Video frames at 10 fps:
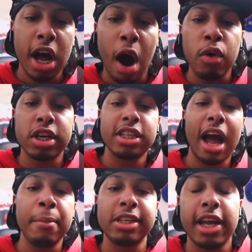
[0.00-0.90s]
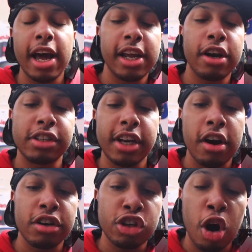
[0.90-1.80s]
I want to see how Missy Elliott gonna
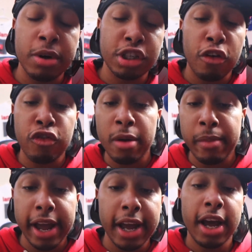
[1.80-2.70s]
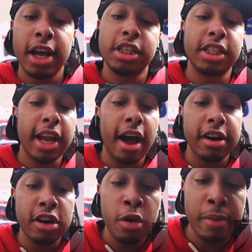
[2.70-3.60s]
sound on the song. But so far, man, she
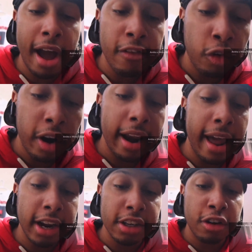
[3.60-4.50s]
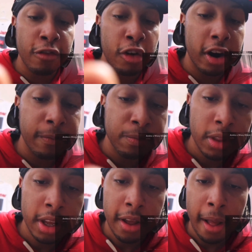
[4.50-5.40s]
sounded dope. Yeah, for real, I like her so far.
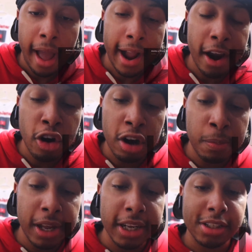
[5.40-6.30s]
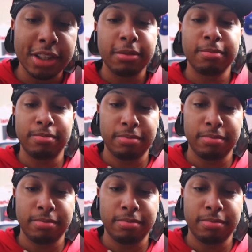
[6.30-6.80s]
I got no complaints.